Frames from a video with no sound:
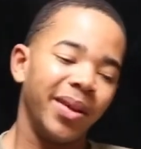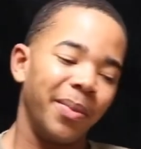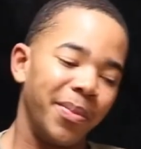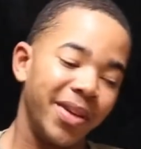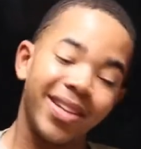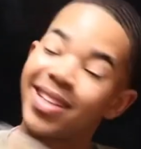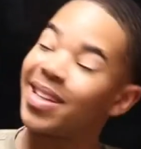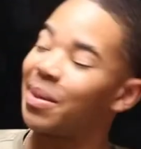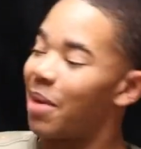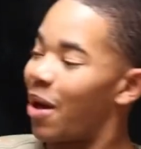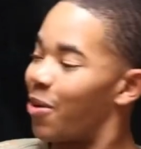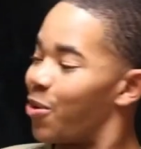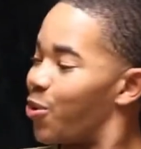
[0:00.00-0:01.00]
me cleaning
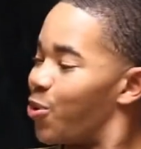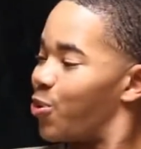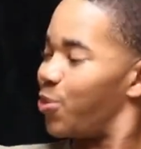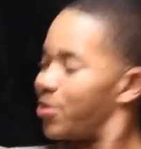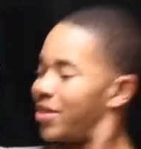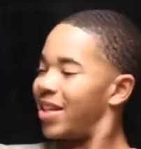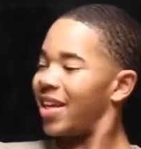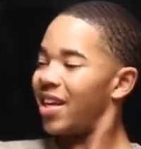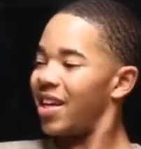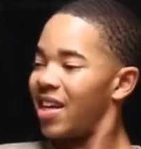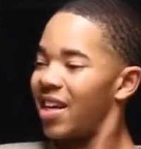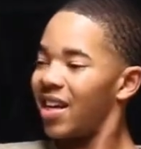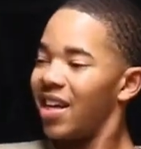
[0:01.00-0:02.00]
my room, you
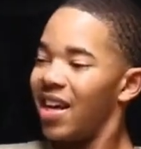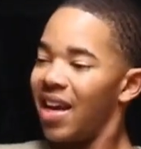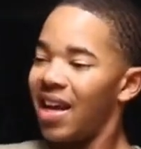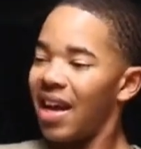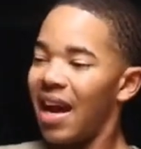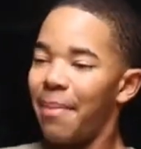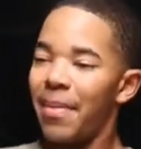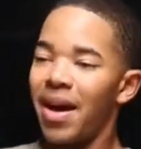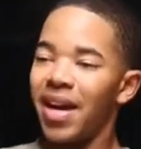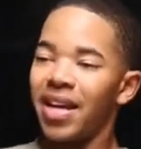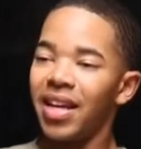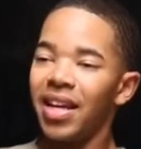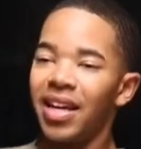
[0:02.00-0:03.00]
dig? I
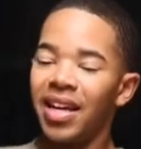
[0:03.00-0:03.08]
might.